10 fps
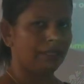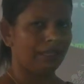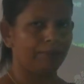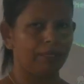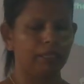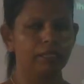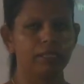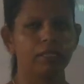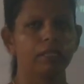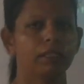That
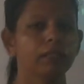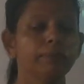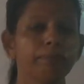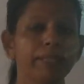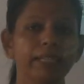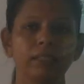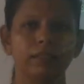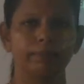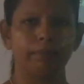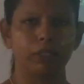means complete
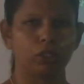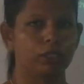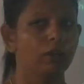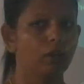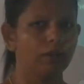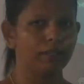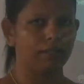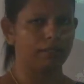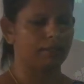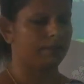combustion
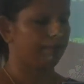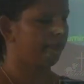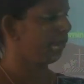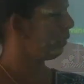occurs.